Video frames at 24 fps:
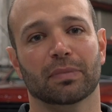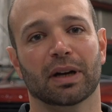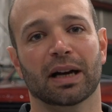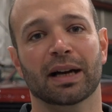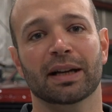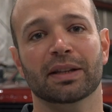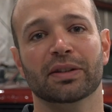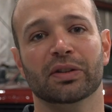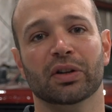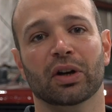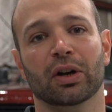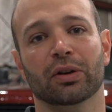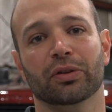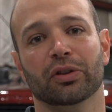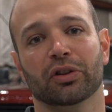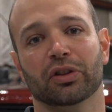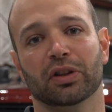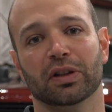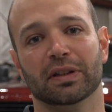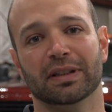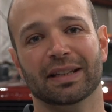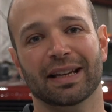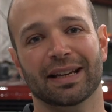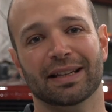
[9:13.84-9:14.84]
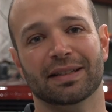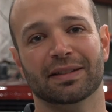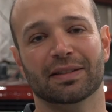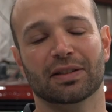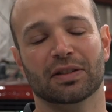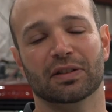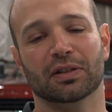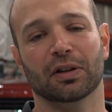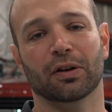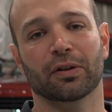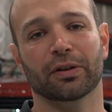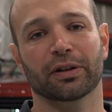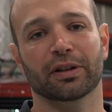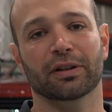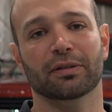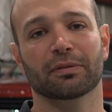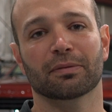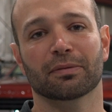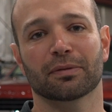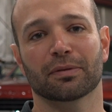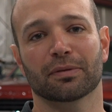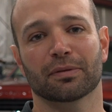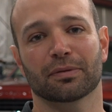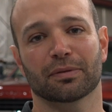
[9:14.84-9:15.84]
Odds are that the test started
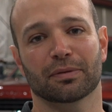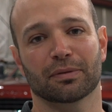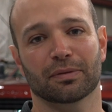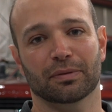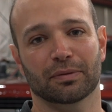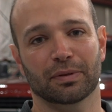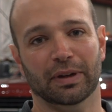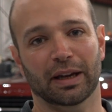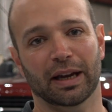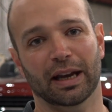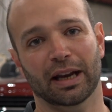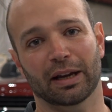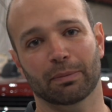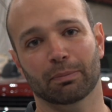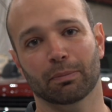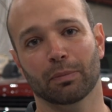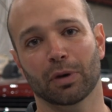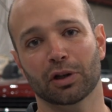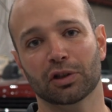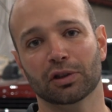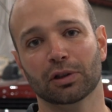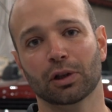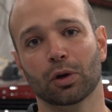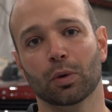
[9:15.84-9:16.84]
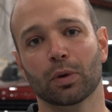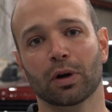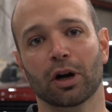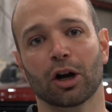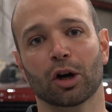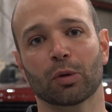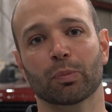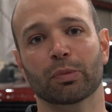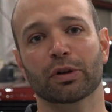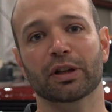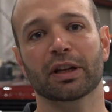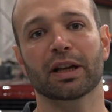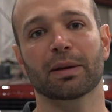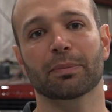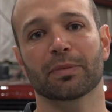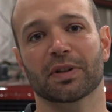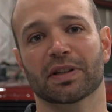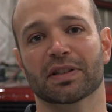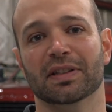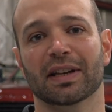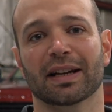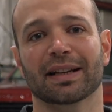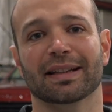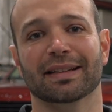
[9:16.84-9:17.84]
at much lower RPM the
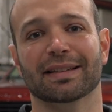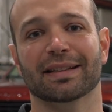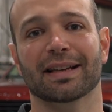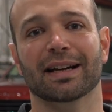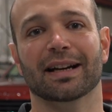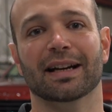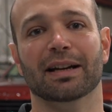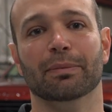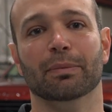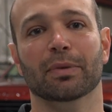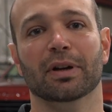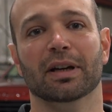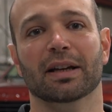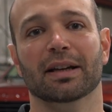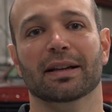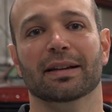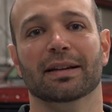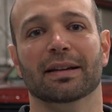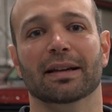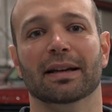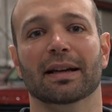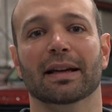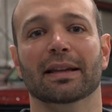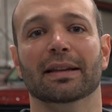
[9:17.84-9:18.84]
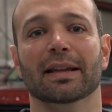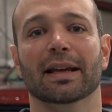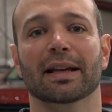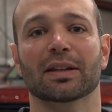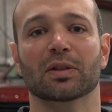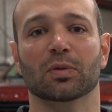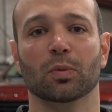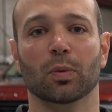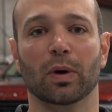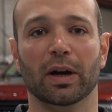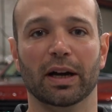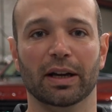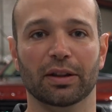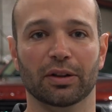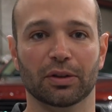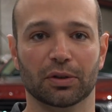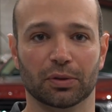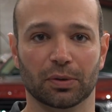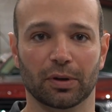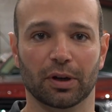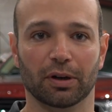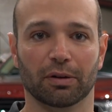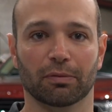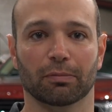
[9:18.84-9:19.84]
second time, and that's why the
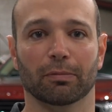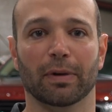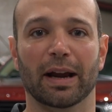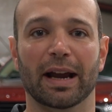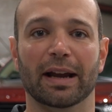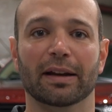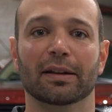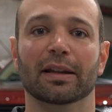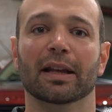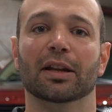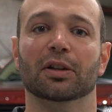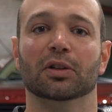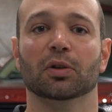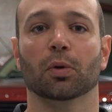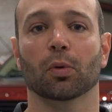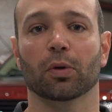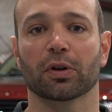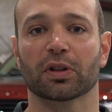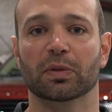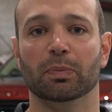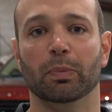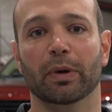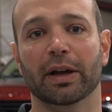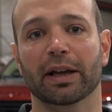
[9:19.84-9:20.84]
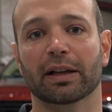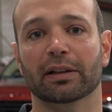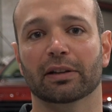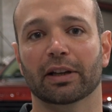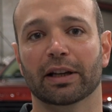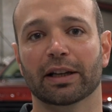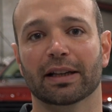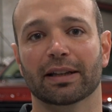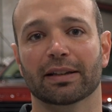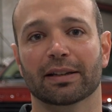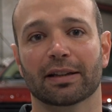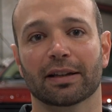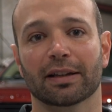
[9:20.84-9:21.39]
truck ran that torque spike like it